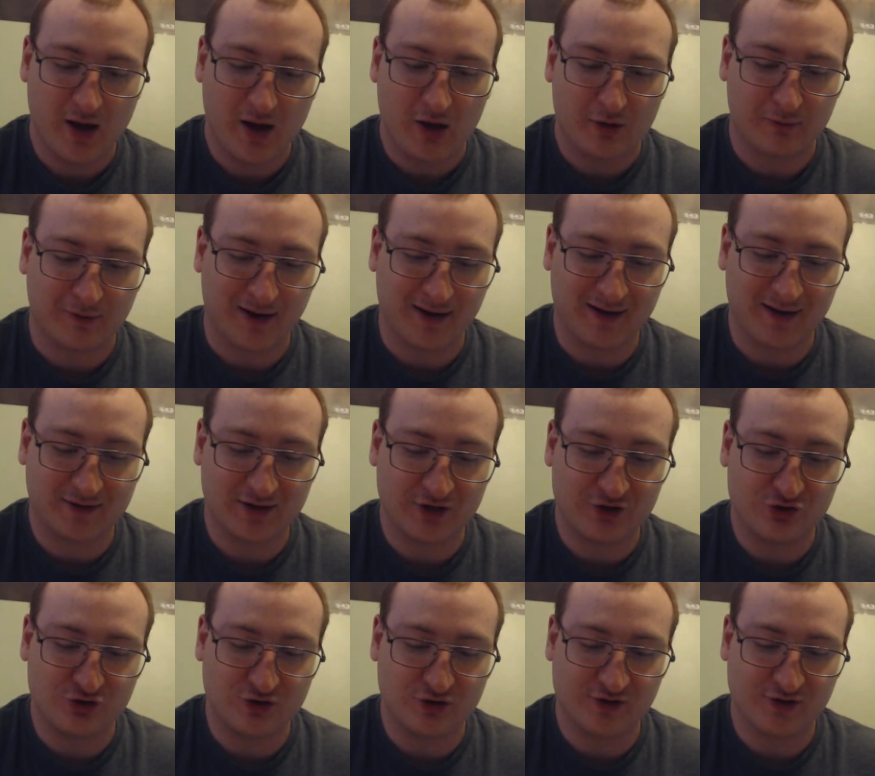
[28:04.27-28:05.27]
Ray
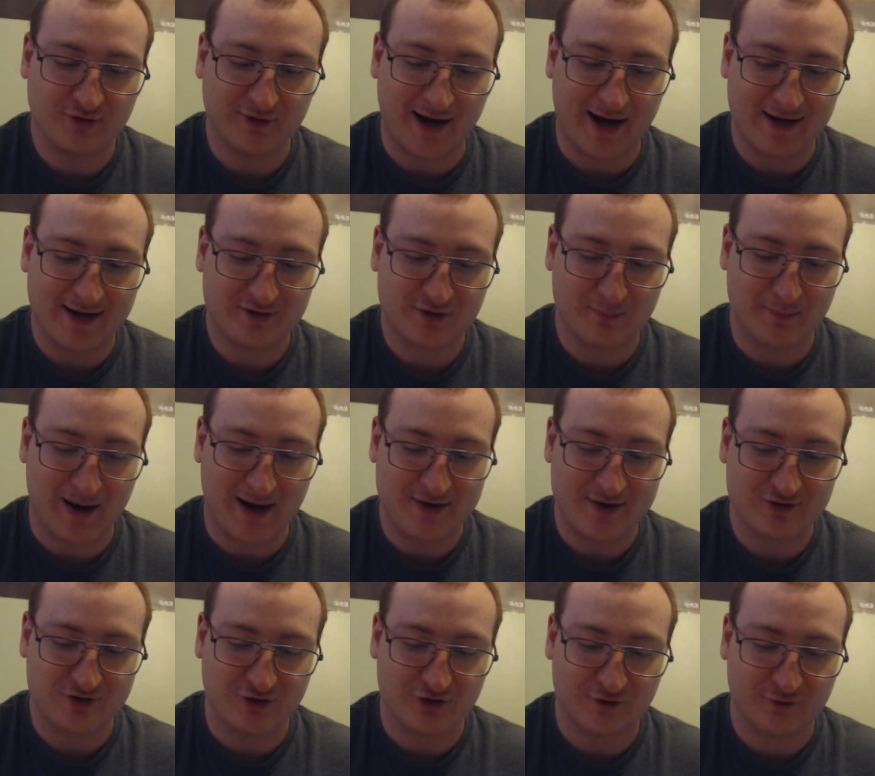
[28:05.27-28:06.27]
continued to slash the
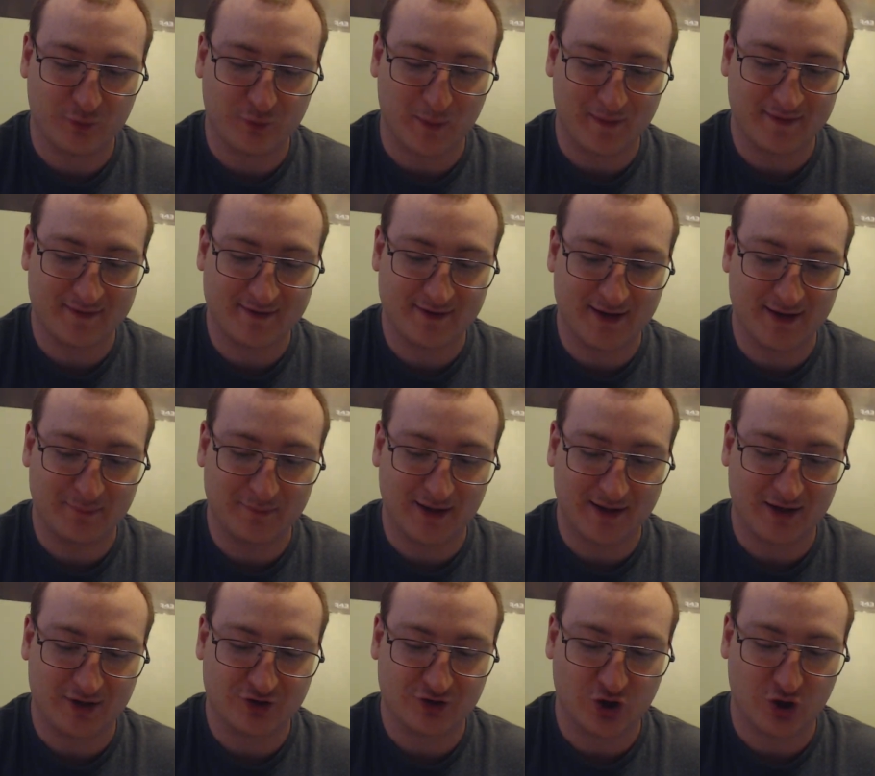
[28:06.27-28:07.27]
monsters for what seemed like
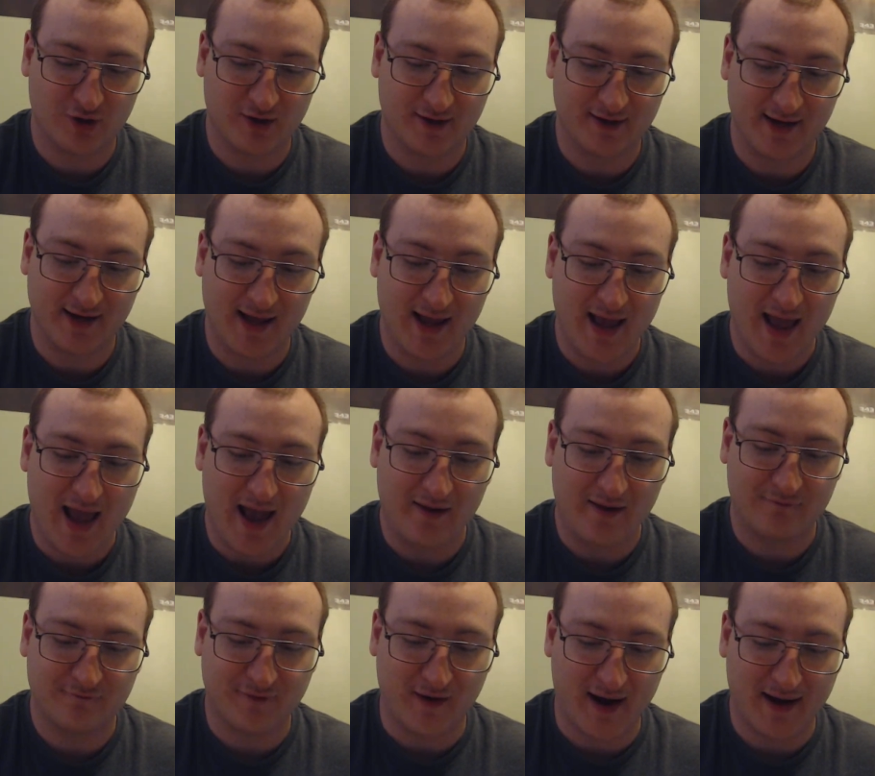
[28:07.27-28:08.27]
eternity, and
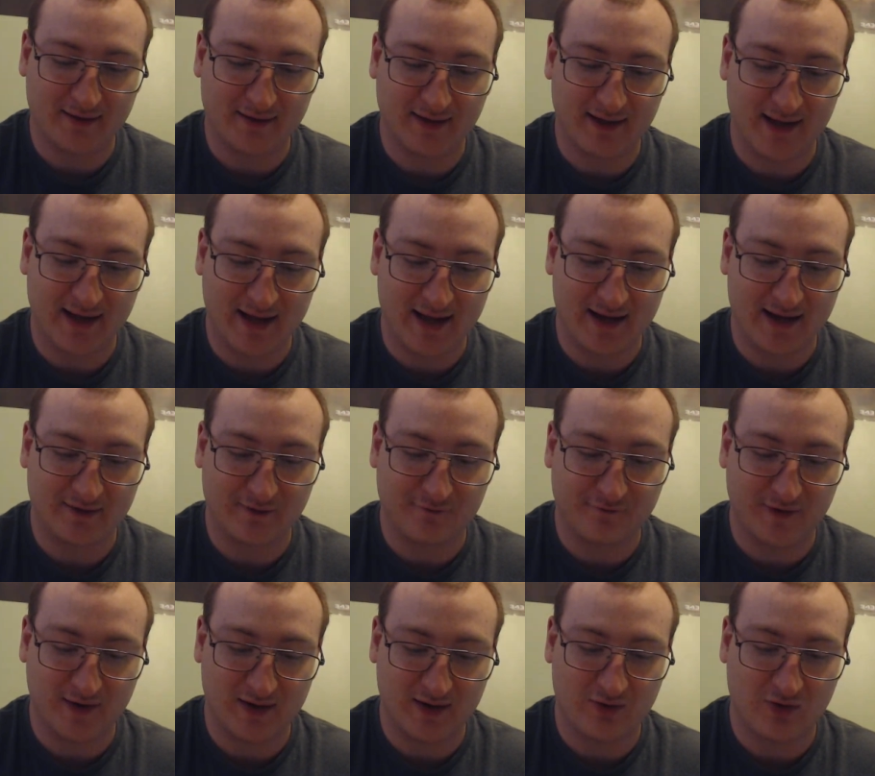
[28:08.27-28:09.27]
finally he had
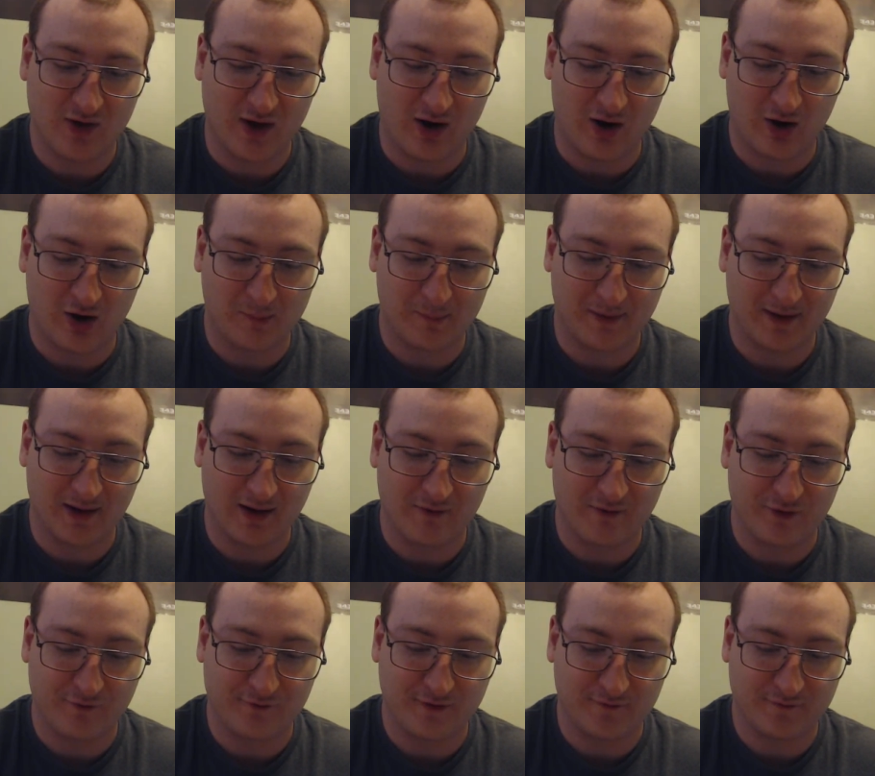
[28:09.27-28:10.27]
defeated the army of
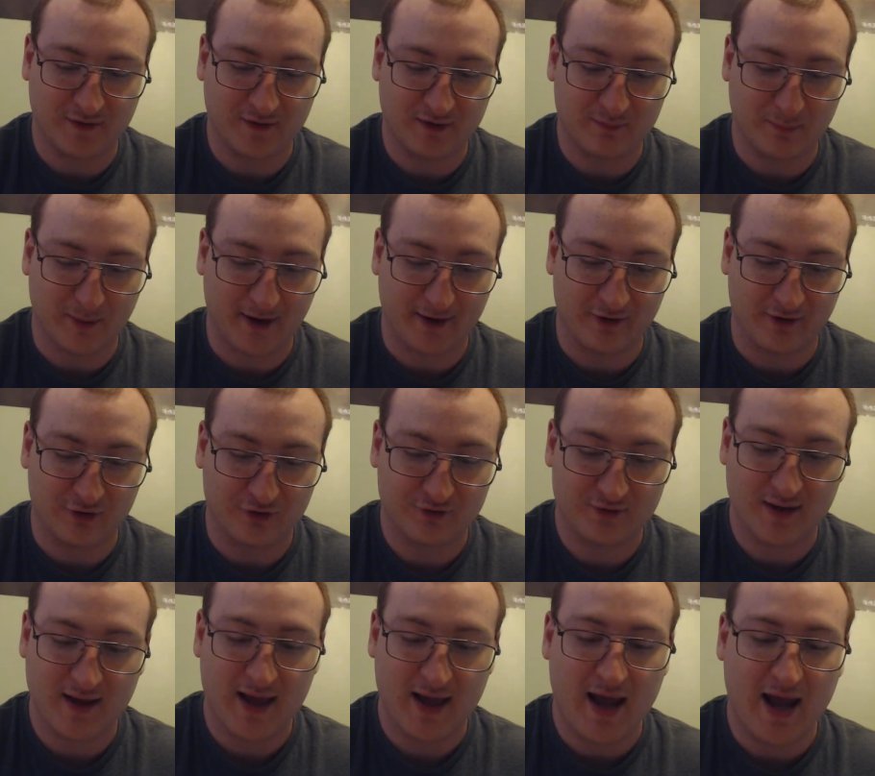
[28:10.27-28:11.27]
the 50 spiders
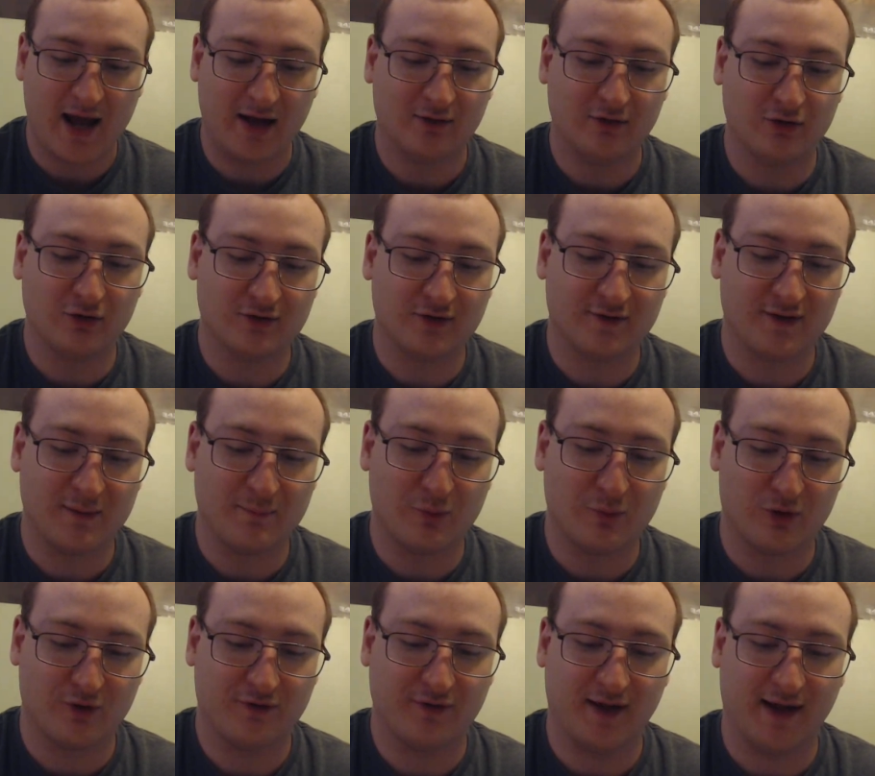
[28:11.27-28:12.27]
and looked to see
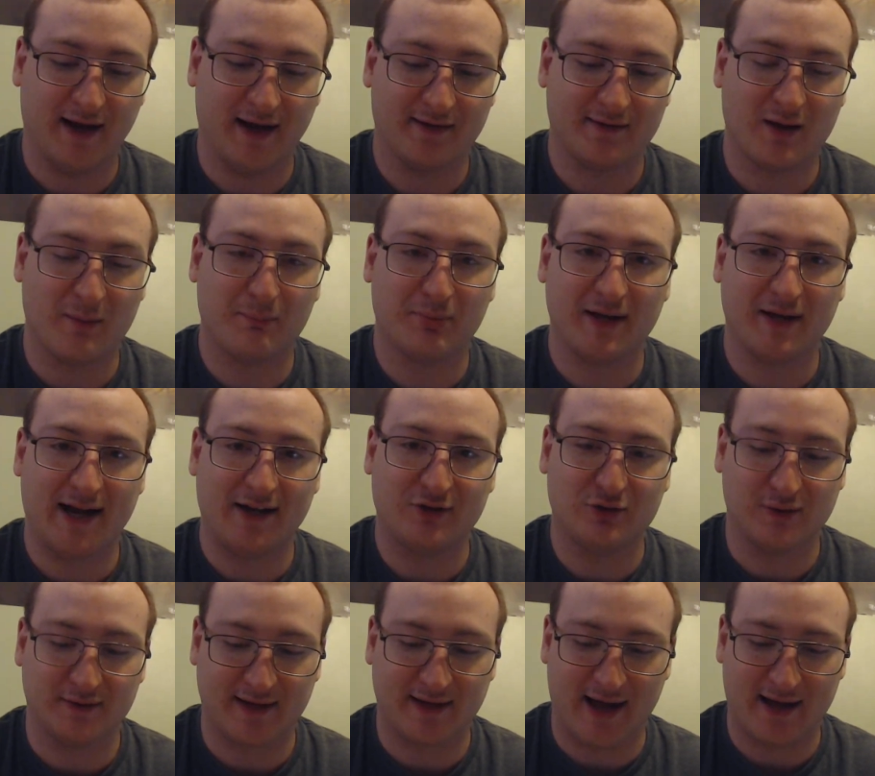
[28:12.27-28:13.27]
more things that planned to
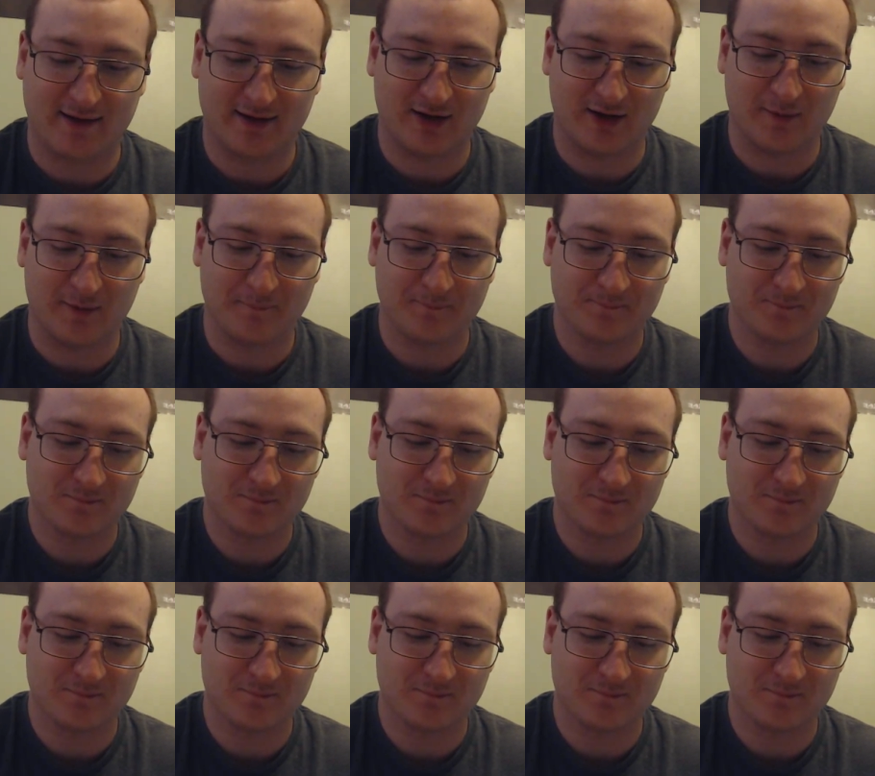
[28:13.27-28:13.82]
attack him.